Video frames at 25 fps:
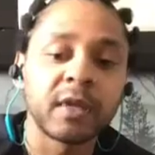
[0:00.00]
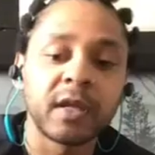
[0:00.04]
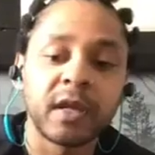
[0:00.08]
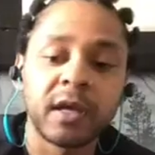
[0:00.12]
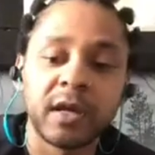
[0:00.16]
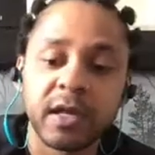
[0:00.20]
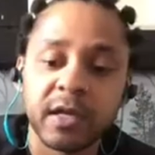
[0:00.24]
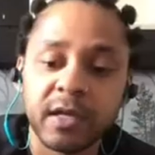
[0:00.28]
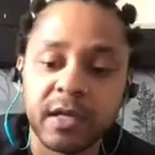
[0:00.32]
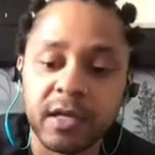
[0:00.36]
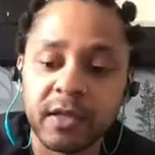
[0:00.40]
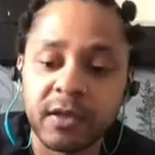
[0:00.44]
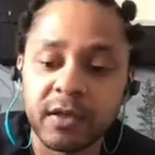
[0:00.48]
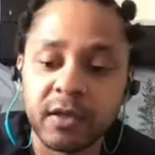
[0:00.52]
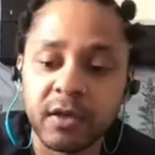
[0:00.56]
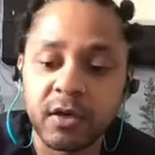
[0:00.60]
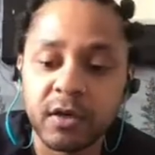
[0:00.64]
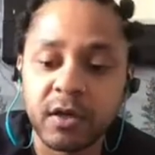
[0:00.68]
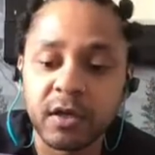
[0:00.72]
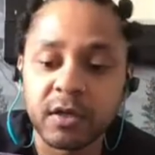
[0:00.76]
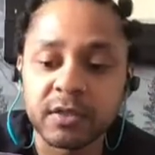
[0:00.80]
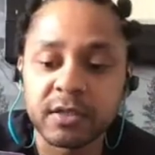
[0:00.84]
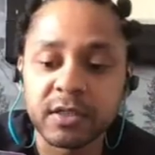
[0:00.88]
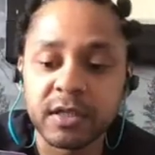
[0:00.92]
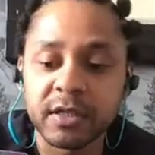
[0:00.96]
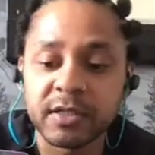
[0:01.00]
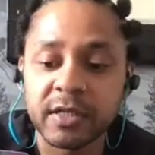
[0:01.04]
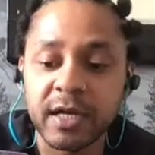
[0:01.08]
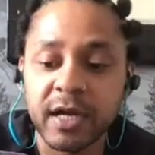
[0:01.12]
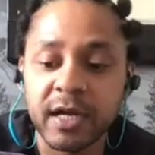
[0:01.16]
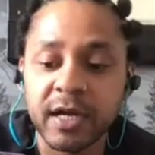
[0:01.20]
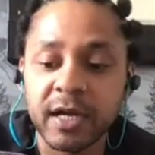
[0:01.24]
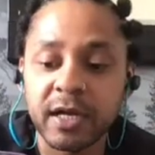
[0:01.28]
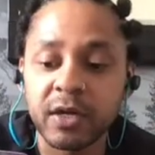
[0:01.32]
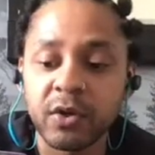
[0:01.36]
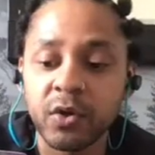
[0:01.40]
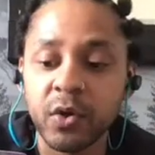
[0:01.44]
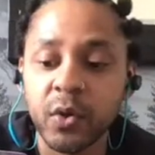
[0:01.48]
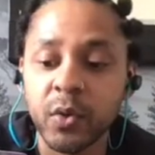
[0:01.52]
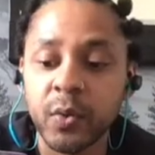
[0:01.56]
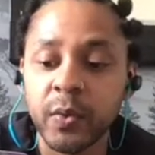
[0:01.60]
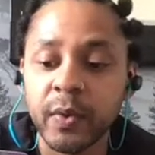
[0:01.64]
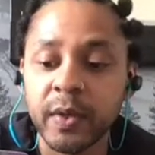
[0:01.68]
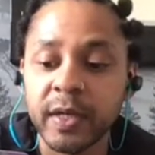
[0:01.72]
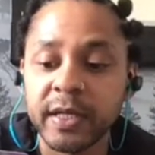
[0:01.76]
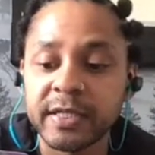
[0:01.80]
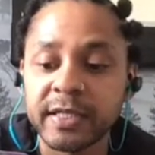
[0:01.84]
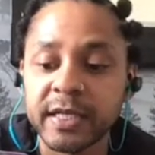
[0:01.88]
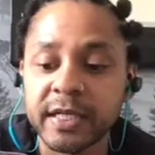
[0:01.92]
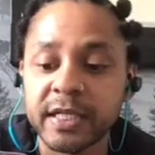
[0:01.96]
And then the card says, I cannot
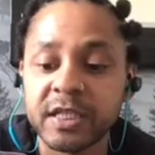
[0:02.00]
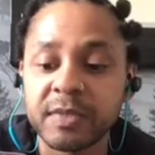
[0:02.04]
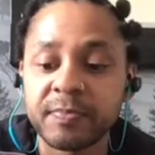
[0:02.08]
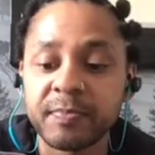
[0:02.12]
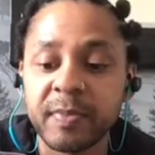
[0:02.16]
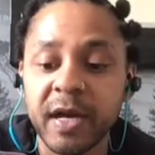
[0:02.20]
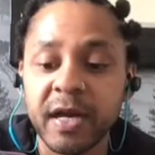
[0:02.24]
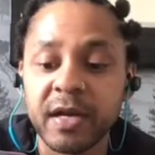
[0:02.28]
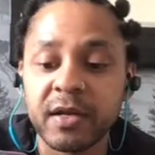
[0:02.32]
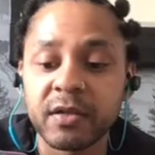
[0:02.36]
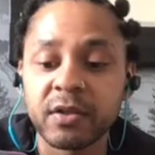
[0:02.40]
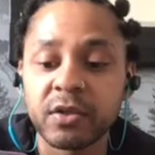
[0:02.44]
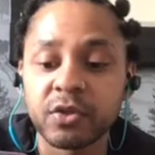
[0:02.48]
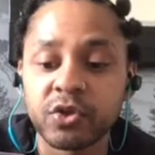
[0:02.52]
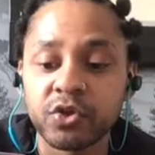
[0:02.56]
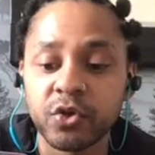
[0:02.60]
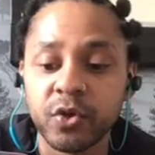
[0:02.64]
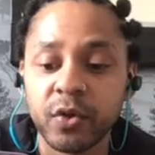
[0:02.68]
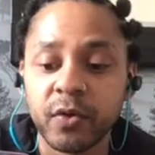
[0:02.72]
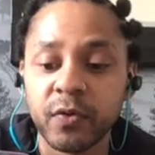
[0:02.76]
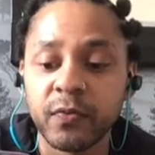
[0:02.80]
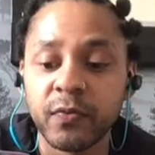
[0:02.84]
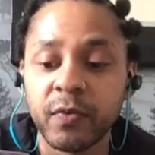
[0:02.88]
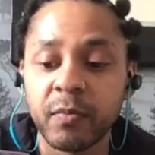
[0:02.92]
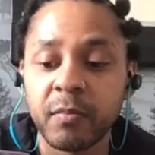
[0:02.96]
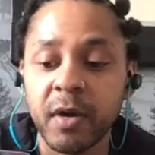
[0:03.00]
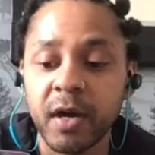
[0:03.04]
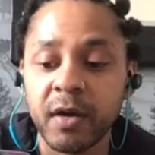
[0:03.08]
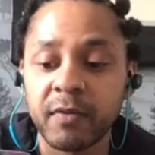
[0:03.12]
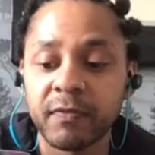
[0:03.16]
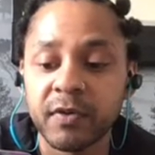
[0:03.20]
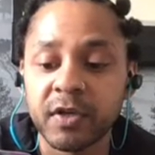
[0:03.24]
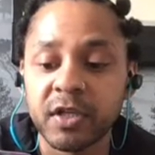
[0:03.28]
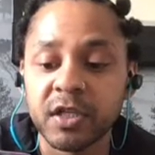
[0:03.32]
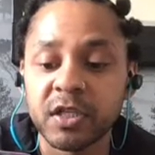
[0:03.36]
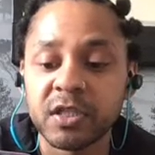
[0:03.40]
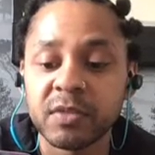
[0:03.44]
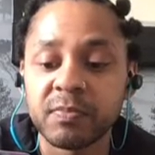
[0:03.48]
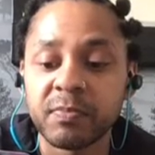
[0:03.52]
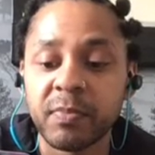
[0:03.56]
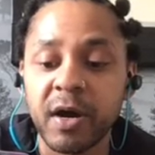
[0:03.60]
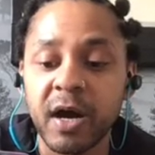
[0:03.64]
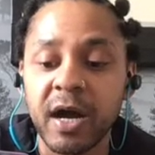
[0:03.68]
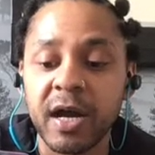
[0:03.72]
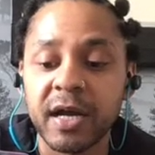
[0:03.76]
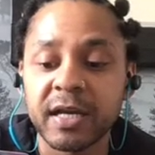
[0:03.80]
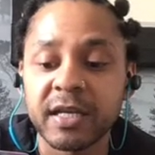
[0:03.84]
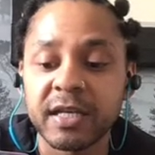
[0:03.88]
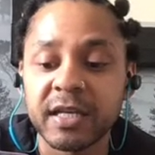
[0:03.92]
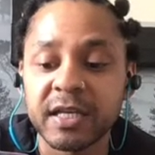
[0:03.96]
always expect the truth from others, but I
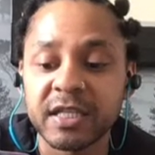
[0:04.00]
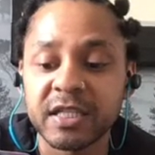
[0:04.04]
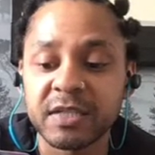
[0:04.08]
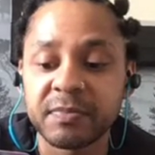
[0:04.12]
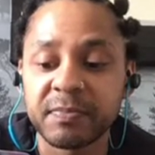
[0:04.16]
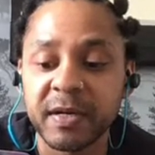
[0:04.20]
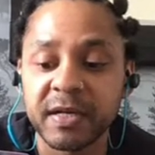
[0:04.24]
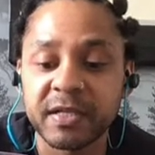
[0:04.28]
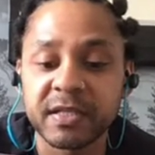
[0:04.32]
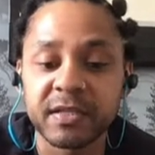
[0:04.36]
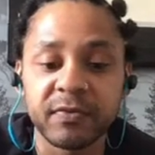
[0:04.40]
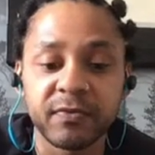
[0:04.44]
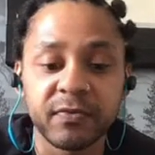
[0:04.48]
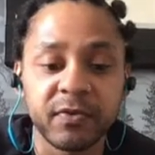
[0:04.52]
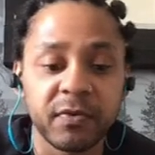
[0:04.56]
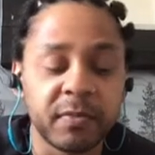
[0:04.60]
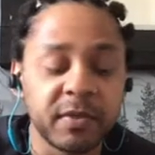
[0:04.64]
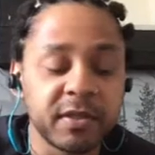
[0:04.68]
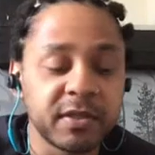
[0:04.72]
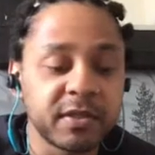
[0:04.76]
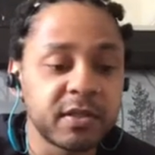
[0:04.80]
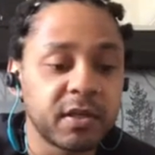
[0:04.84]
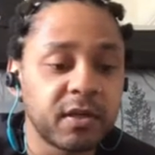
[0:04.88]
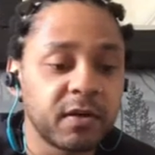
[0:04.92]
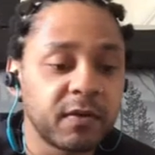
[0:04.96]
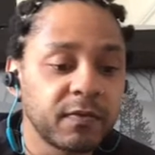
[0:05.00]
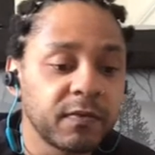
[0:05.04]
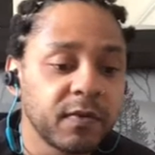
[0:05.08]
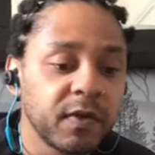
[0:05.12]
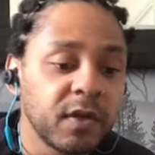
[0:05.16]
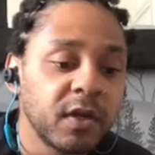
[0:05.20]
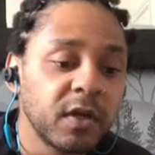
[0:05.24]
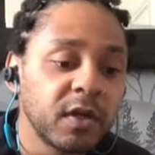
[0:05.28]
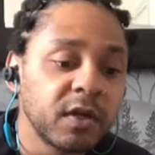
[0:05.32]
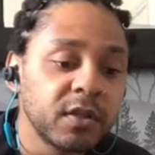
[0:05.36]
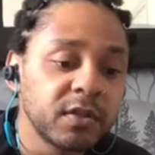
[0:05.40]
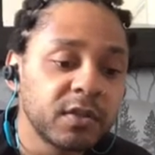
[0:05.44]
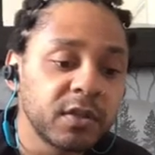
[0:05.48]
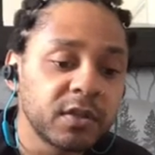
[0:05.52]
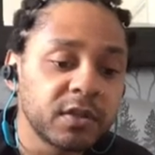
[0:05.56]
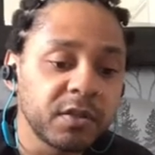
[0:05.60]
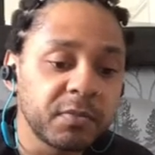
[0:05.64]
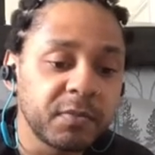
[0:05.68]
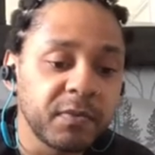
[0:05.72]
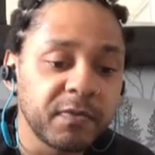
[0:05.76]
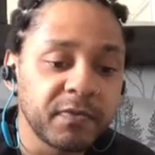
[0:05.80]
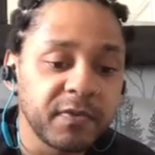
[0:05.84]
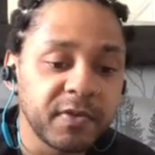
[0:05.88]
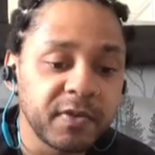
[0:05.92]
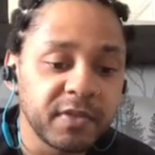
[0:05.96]
can expect it from myself. So some
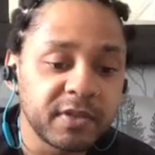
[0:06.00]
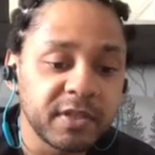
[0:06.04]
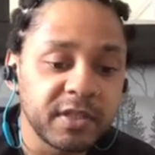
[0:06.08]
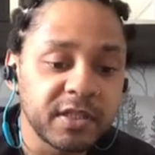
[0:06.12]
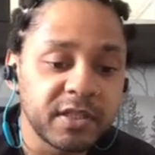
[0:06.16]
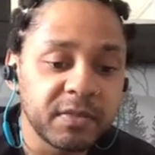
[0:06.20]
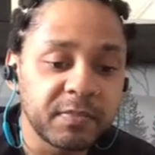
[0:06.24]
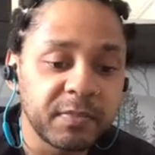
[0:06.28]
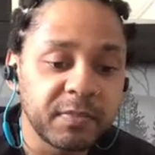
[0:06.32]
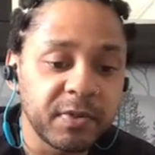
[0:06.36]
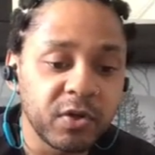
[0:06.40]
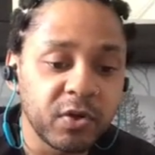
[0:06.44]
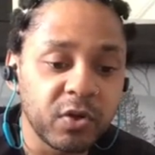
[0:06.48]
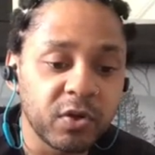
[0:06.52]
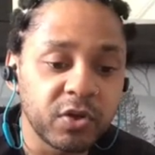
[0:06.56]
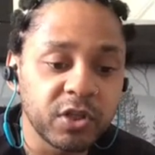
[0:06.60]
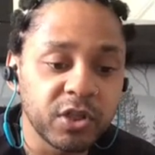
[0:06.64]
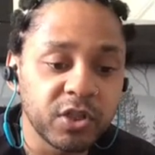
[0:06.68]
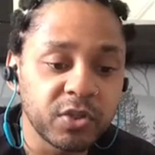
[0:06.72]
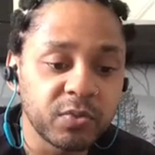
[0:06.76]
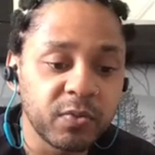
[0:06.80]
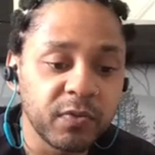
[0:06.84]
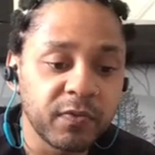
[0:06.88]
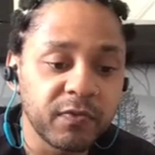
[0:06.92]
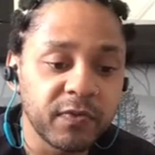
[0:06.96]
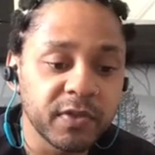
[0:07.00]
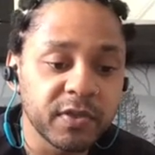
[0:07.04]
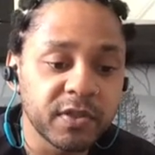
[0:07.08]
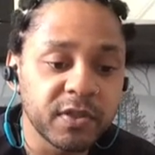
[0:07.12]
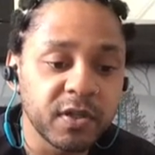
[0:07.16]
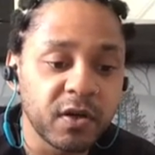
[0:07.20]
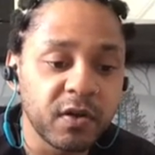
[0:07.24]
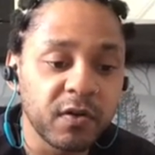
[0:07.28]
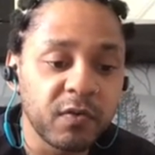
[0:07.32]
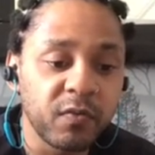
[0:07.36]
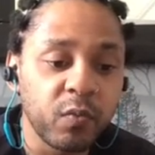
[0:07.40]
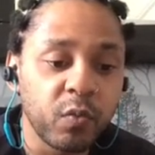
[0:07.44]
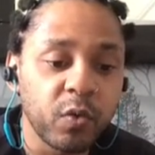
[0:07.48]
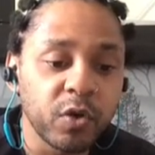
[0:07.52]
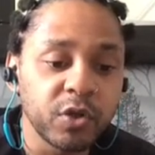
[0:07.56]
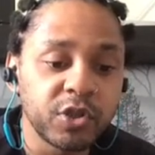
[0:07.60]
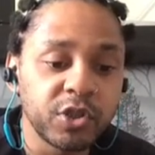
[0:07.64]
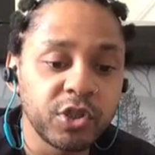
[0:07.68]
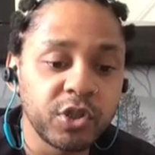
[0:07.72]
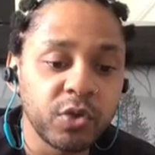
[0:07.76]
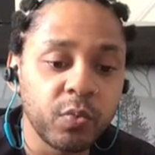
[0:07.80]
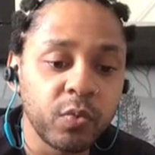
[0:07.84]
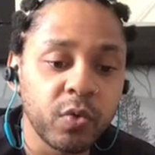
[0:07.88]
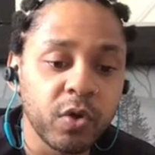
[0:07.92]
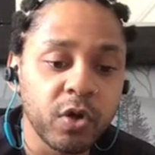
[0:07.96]
of you need to be honest with yourself. What do you
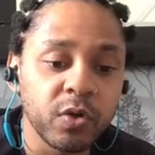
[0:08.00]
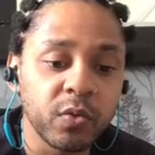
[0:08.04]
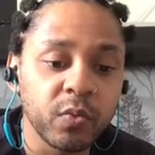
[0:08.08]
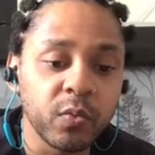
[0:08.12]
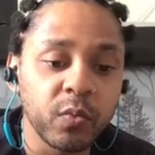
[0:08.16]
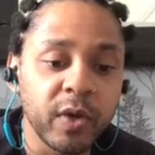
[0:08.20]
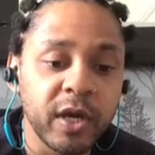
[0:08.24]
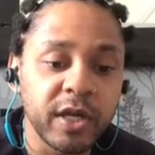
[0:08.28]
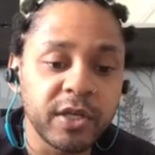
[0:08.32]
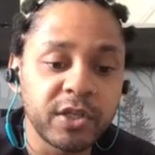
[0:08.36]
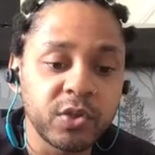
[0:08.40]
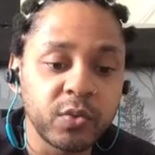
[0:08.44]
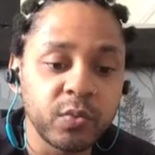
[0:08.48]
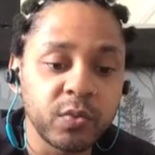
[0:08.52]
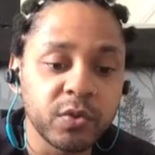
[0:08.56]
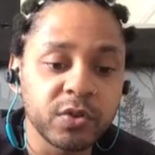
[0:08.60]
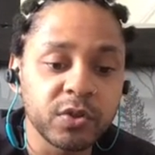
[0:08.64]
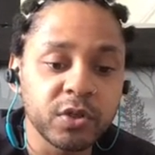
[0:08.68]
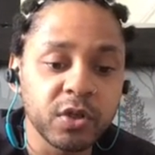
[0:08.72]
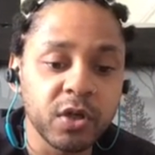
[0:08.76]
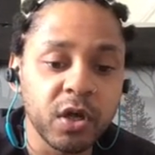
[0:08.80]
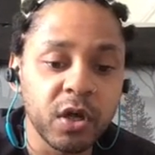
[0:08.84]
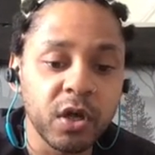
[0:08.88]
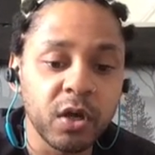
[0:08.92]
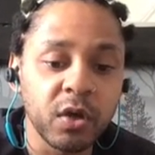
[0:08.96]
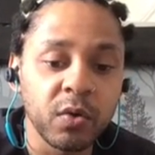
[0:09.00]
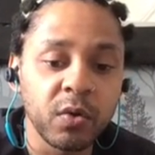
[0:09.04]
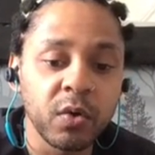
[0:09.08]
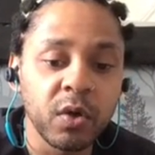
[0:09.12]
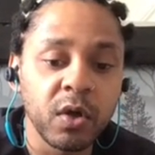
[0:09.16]
want? Where do you want to go?